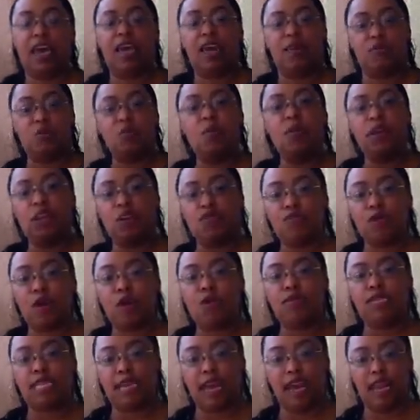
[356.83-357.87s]
If you want to
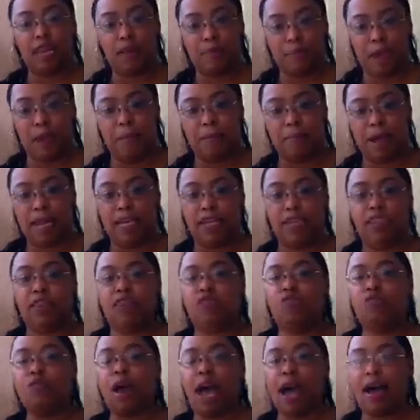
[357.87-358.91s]
grow, scale, and make money,
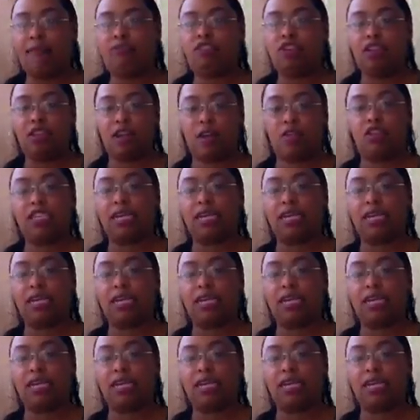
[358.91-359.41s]
you have to learn